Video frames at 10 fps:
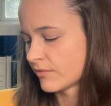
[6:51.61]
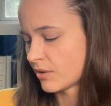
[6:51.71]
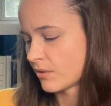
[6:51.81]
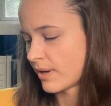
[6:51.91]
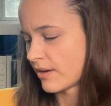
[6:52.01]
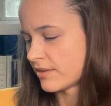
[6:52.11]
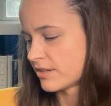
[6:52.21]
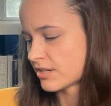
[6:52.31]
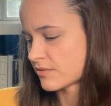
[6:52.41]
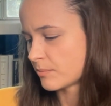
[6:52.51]
Oh wow, and they
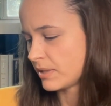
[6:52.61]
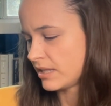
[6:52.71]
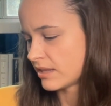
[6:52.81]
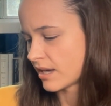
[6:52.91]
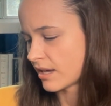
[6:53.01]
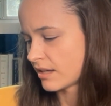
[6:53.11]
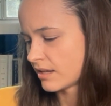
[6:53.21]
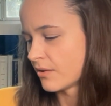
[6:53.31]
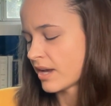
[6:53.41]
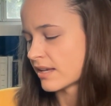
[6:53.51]
just repeat that.
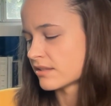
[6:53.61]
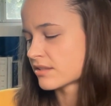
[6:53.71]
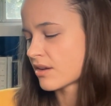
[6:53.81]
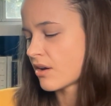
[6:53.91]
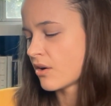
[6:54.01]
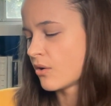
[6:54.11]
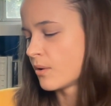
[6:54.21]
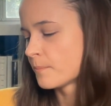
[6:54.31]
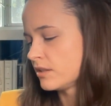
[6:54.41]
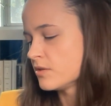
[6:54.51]
Okay,
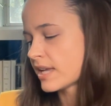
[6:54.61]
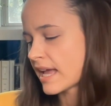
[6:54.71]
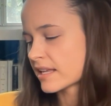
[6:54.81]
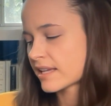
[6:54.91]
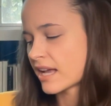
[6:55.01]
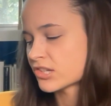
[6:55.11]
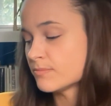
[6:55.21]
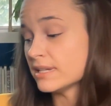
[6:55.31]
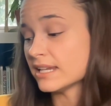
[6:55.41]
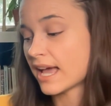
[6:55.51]
so you can't catch
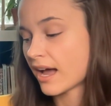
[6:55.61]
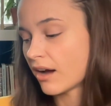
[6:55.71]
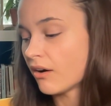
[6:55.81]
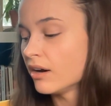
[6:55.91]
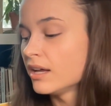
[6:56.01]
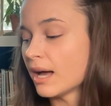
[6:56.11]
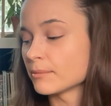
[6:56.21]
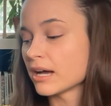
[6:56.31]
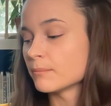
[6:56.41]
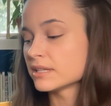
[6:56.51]
me now. I'm
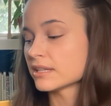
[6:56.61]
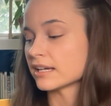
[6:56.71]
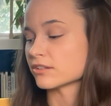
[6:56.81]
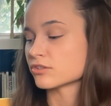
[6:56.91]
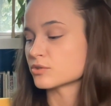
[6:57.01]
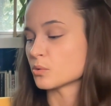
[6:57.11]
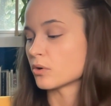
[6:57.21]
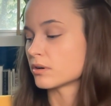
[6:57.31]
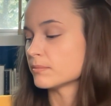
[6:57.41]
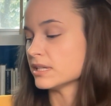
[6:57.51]
coming like a
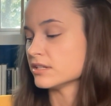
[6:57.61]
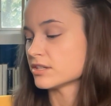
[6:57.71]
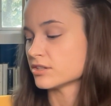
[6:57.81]
storm into your